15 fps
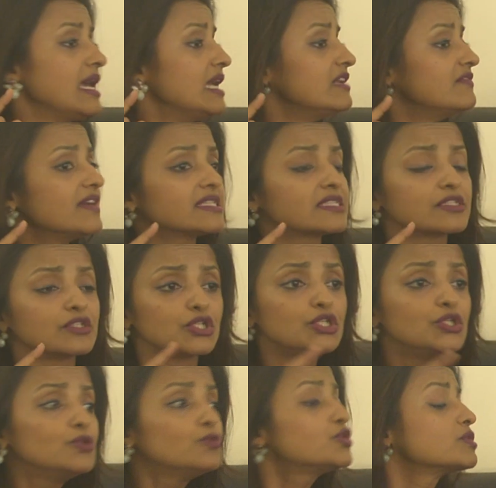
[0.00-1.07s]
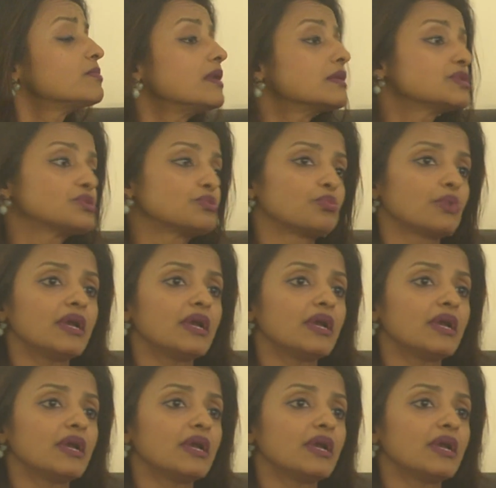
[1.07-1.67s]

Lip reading: invest in huge amounts of